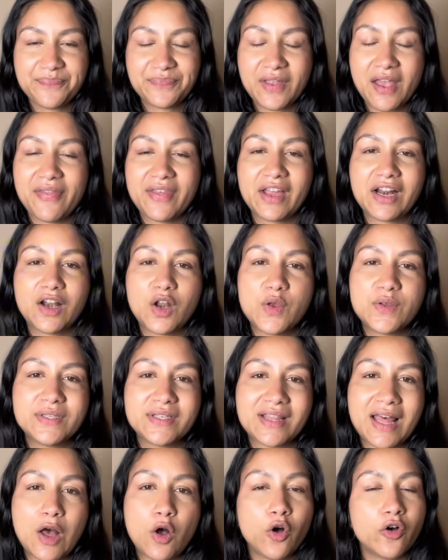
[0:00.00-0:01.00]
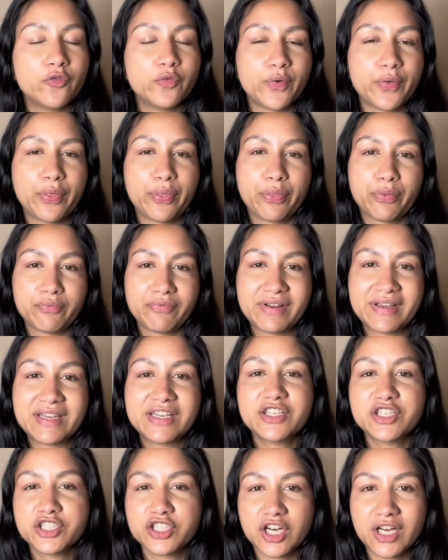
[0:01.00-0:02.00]
And then closing that off with
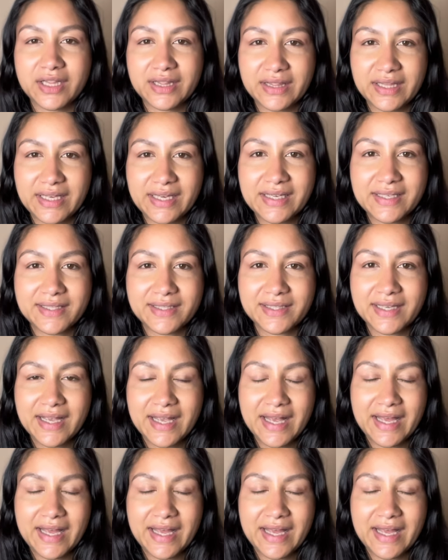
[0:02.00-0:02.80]
3 shantis.